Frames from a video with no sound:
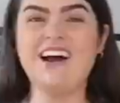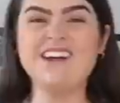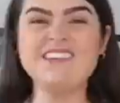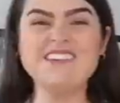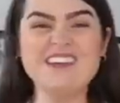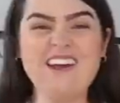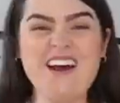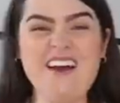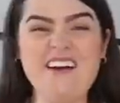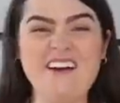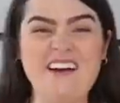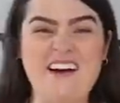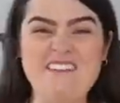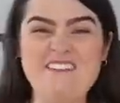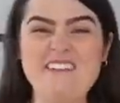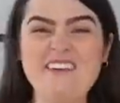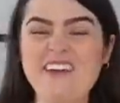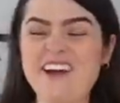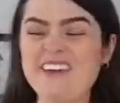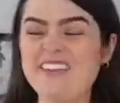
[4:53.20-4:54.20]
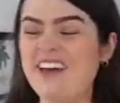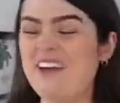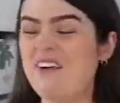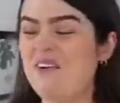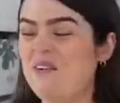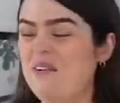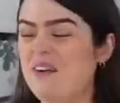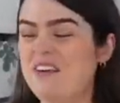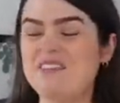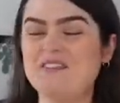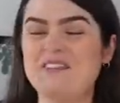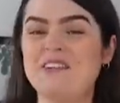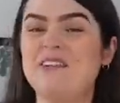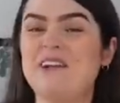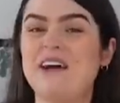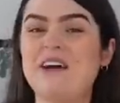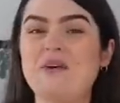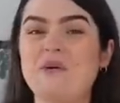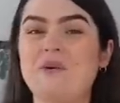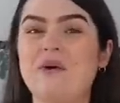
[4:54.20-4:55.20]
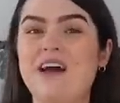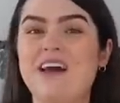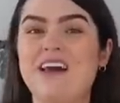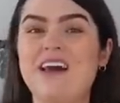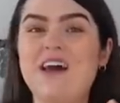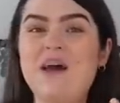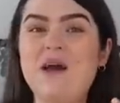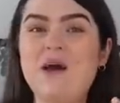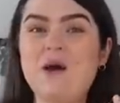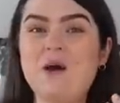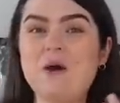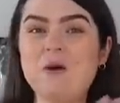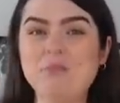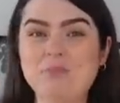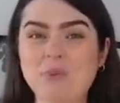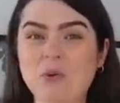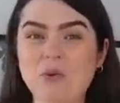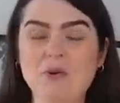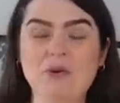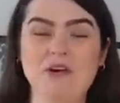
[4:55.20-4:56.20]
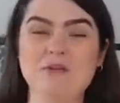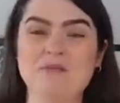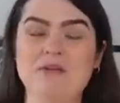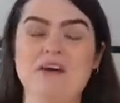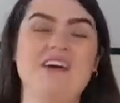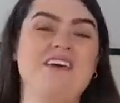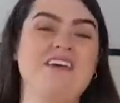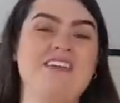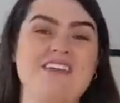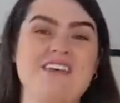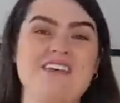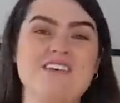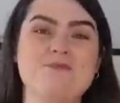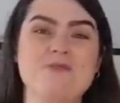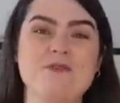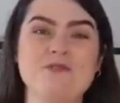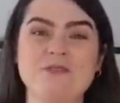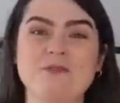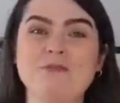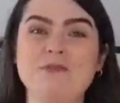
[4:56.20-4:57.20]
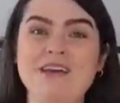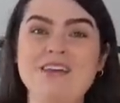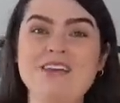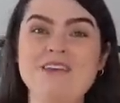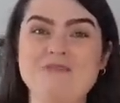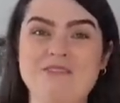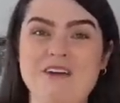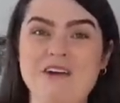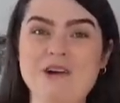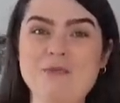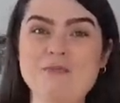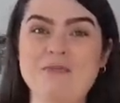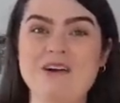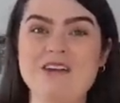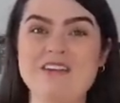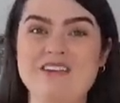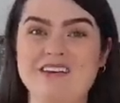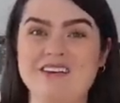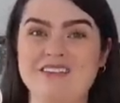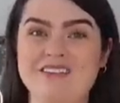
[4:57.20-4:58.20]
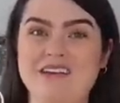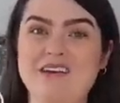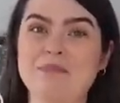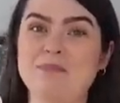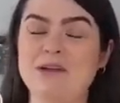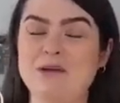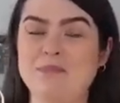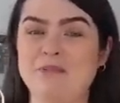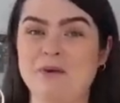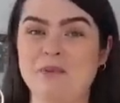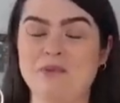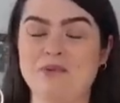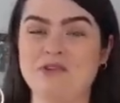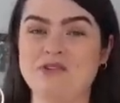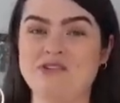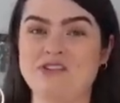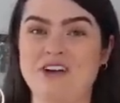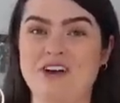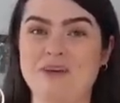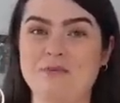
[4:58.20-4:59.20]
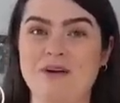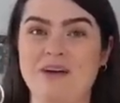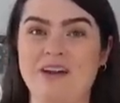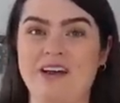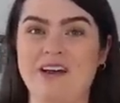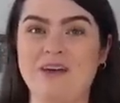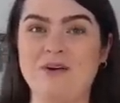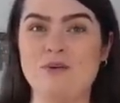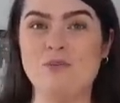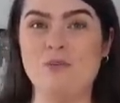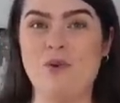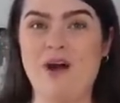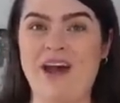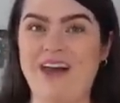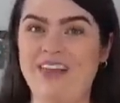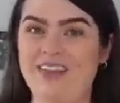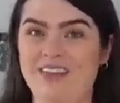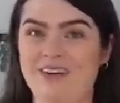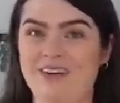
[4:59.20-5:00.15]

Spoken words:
I don't know, I feel like they always feel like quite a boring purchase, but for me they're very much a staple in my wardrobe and I can wear